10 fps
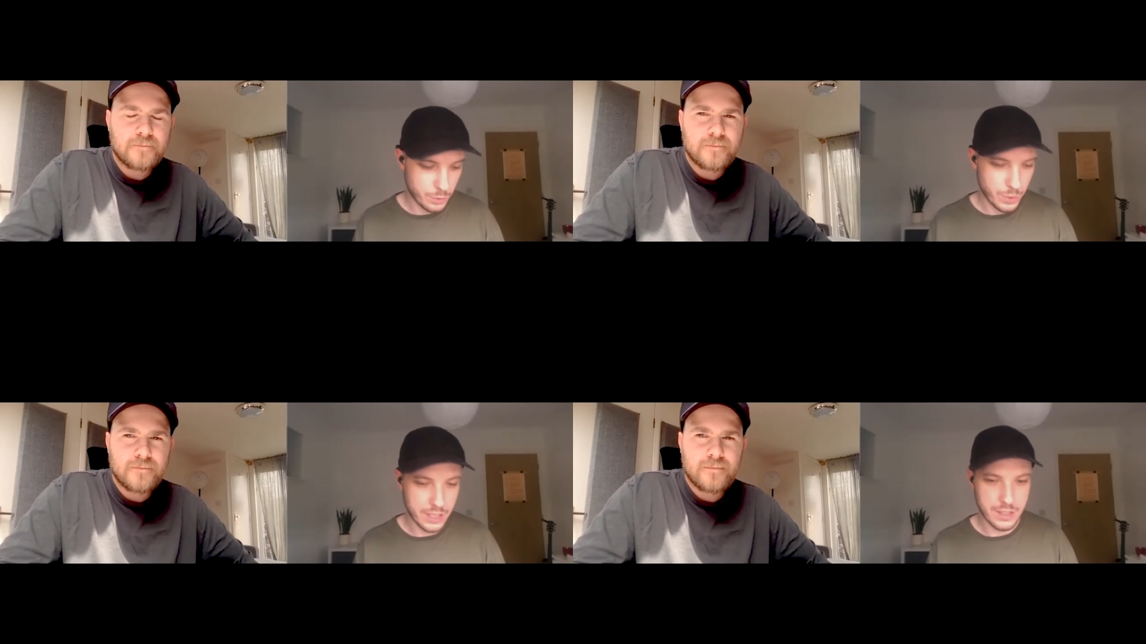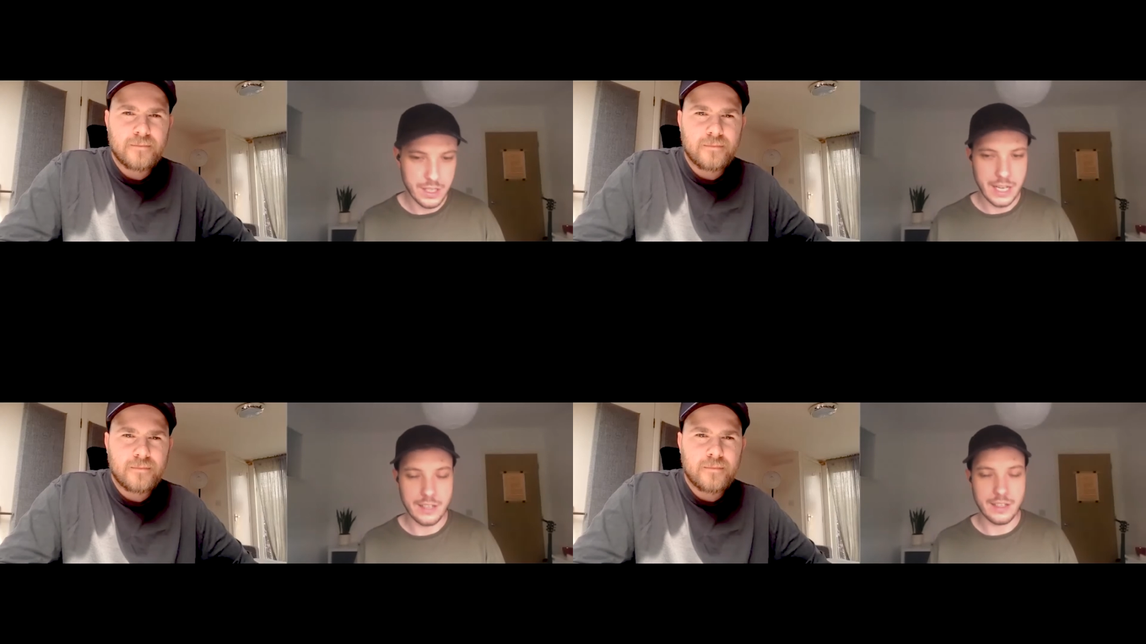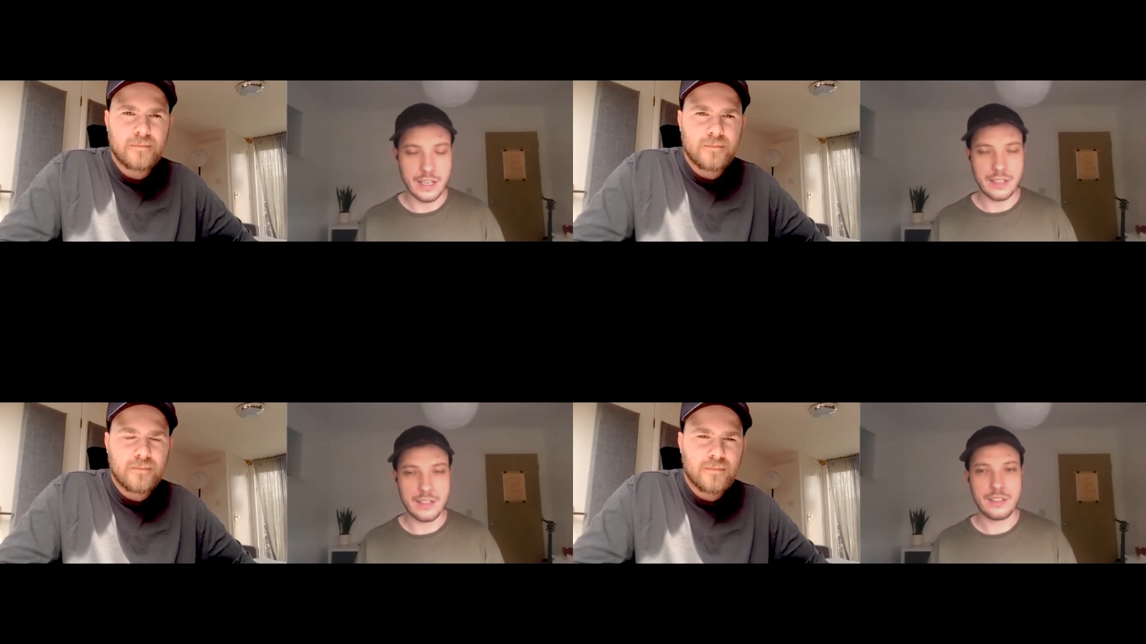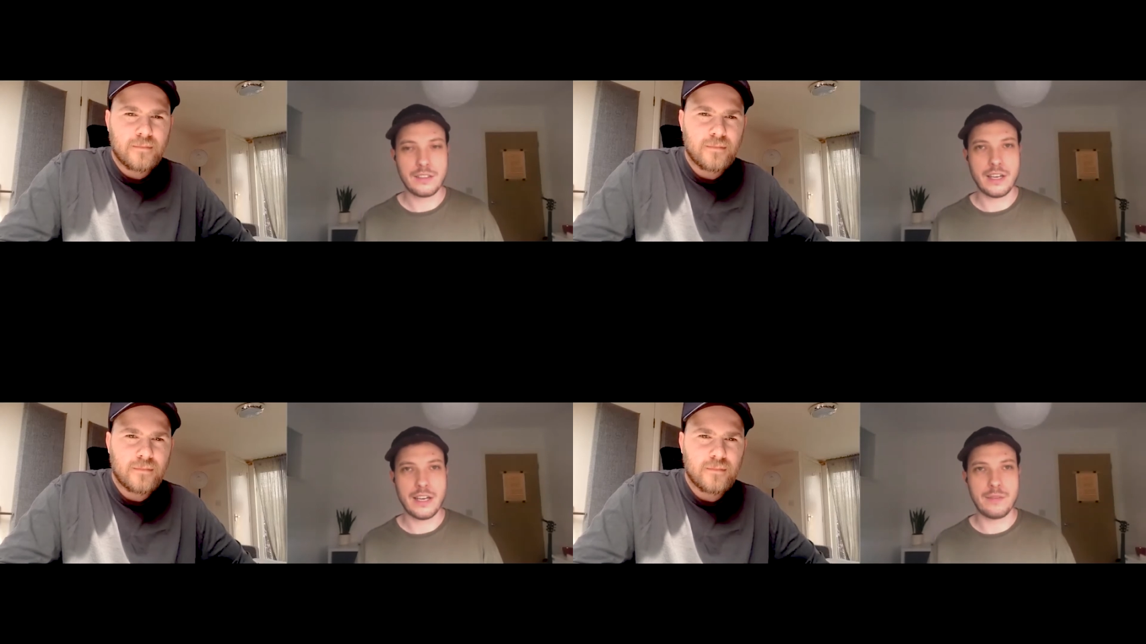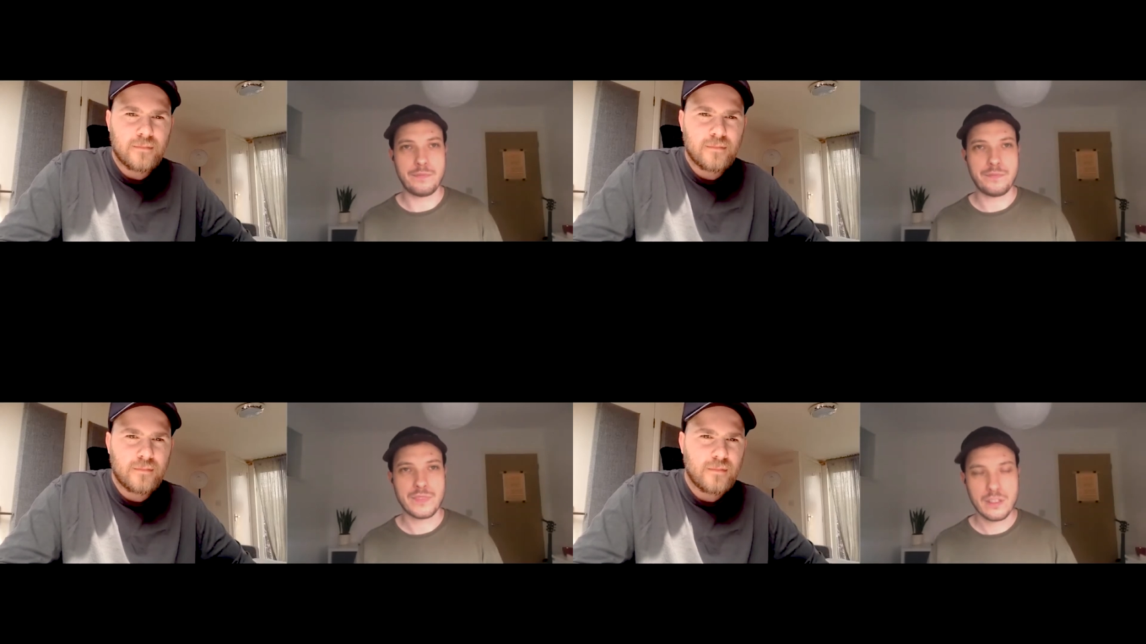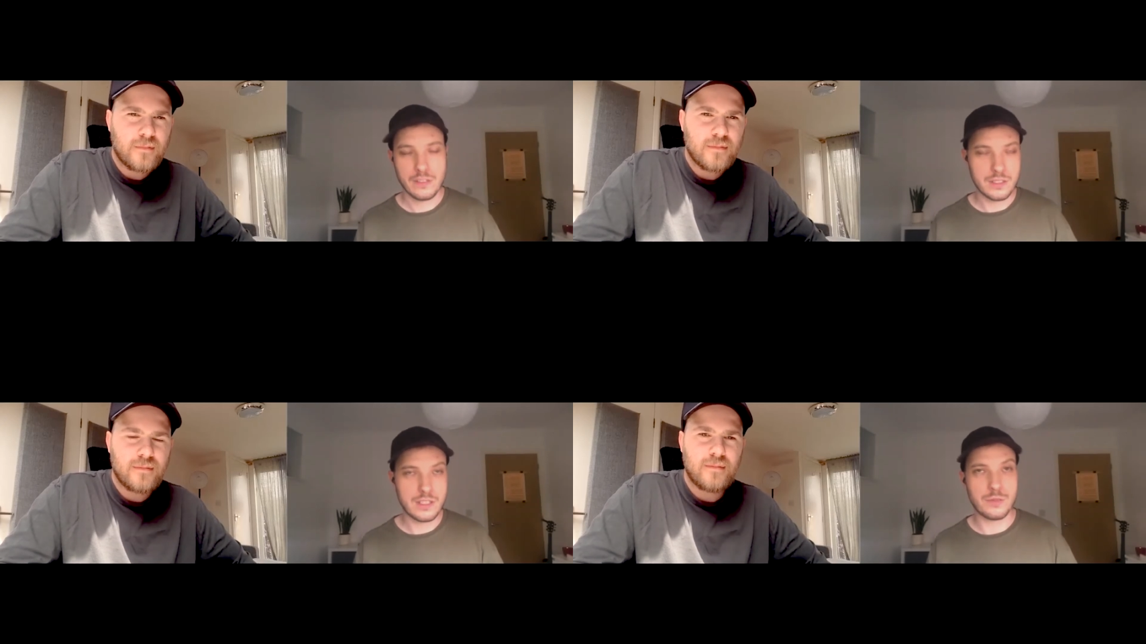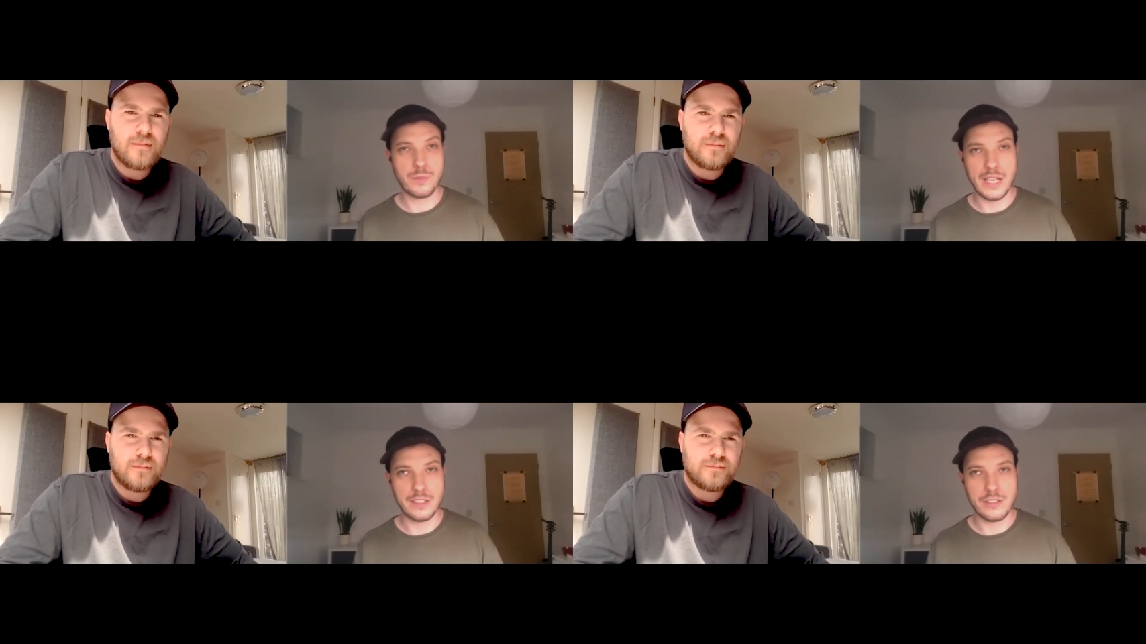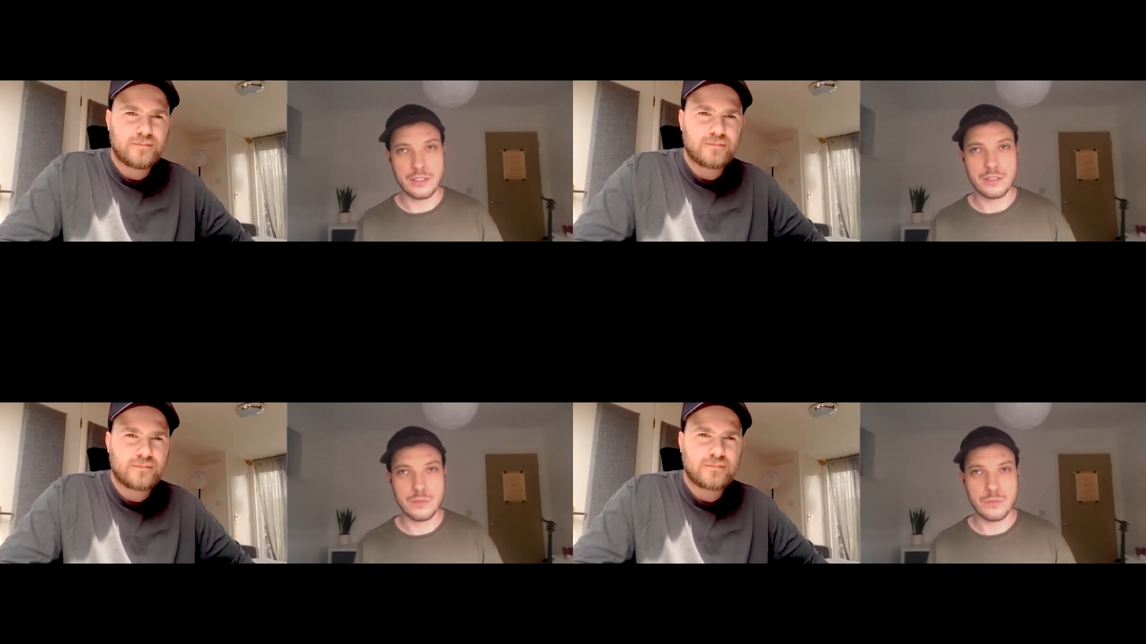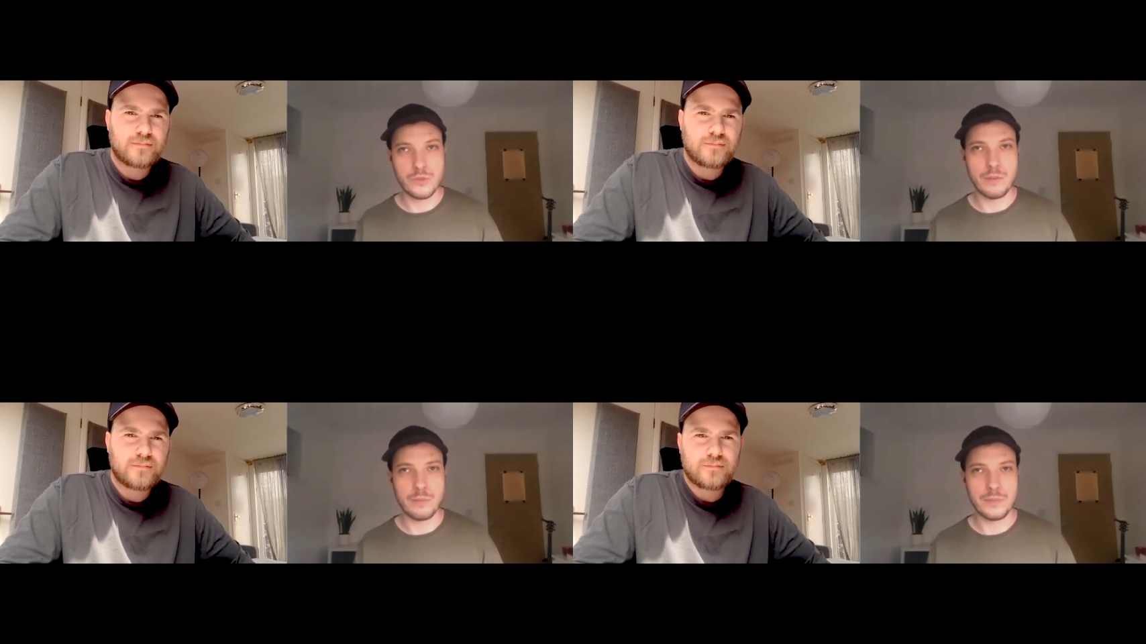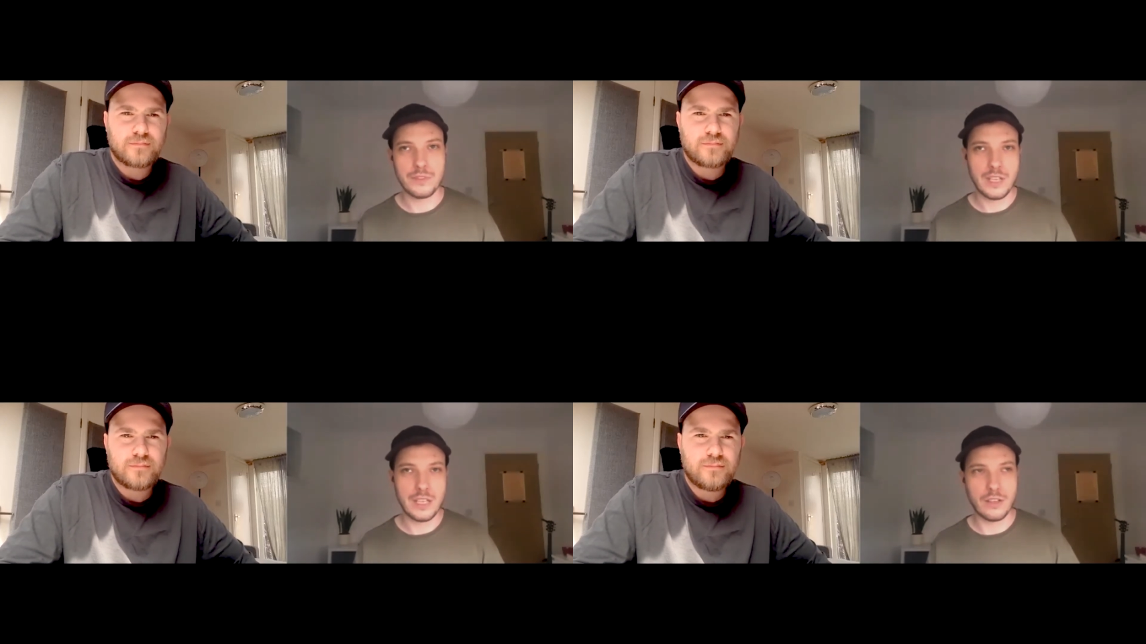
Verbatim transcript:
Speaker 1: worked on it and and um because he was playing some drums in,